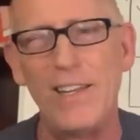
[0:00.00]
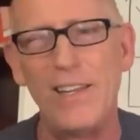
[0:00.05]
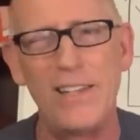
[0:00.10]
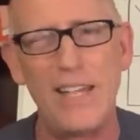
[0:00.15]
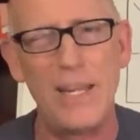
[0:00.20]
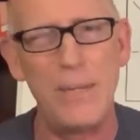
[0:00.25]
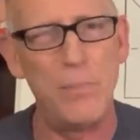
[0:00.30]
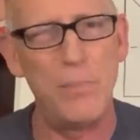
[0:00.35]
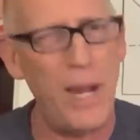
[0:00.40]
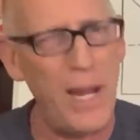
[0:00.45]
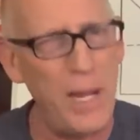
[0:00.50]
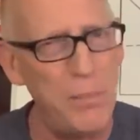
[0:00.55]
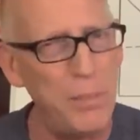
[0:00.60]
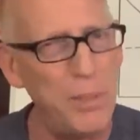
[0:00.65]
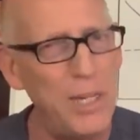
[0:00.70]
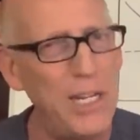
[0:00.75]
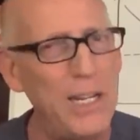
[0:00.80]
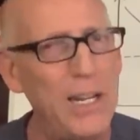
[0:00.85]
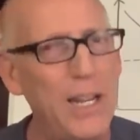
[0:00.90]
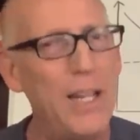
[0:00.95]
They might
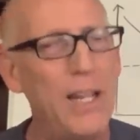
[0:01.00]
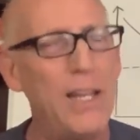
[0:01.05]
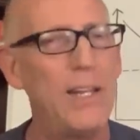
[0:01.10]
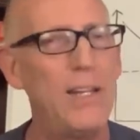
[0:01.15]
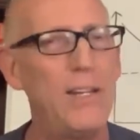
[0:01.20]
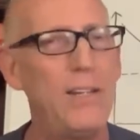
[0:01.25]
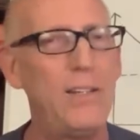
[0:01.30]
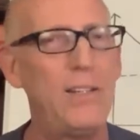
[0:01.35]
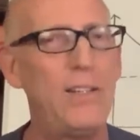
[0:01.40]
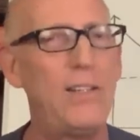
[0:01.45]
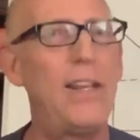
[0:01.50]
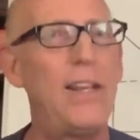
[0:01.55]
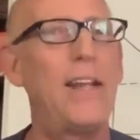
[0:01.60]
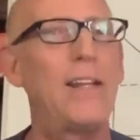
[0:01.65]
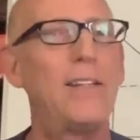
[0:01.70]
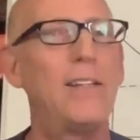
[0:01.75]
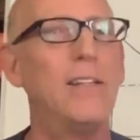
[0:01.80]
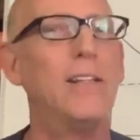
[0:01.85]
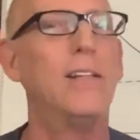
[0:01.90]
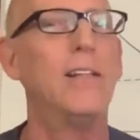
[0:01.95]
be
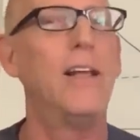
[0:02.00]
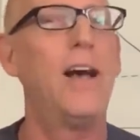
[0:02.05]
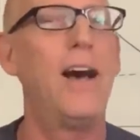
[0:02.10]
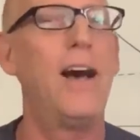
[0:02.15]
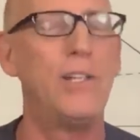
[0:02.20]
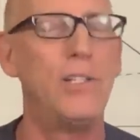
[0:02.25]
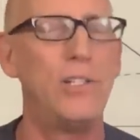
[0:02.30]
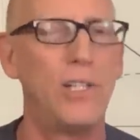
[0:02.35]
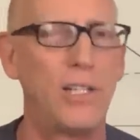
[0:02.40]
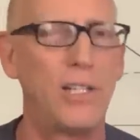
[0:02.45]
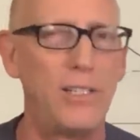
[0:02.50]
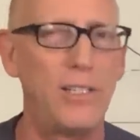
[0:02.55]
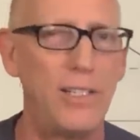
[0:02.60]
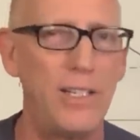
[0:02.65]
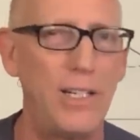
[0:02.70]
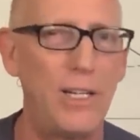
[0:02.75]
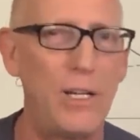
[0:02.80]
technologically